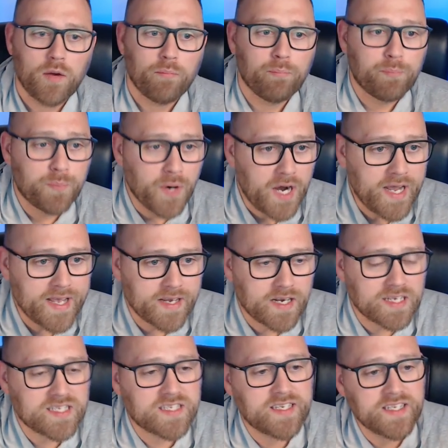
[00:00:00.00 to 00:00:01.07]
But
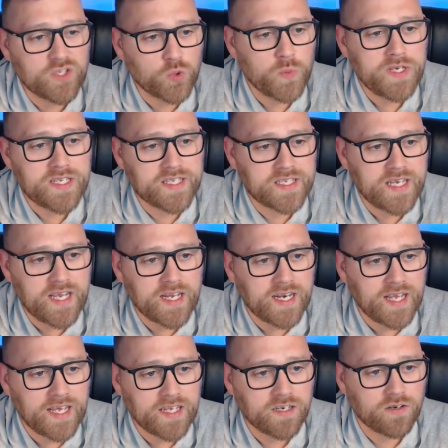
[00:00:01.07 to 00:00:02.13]
since we see an
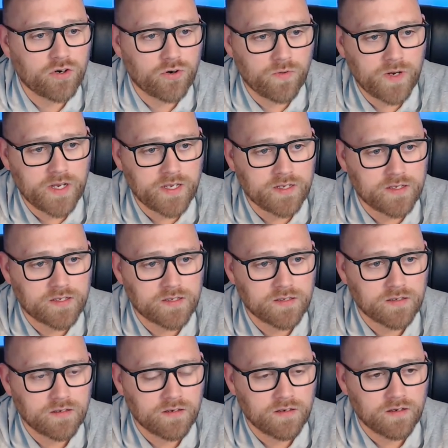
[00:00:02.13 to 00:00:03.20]

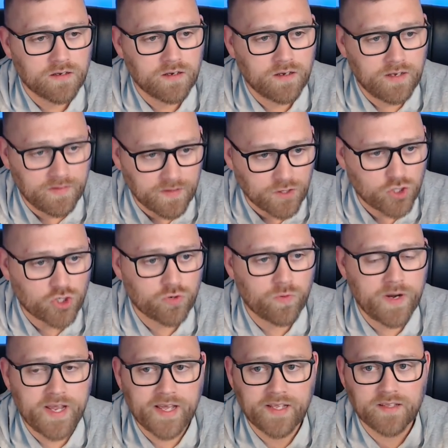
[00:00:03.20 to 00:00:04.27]
increase in the
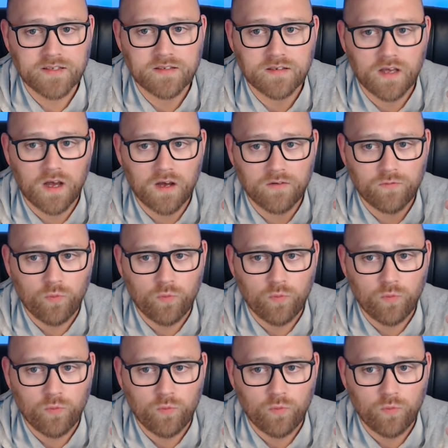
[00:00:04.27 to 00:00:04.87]
trends of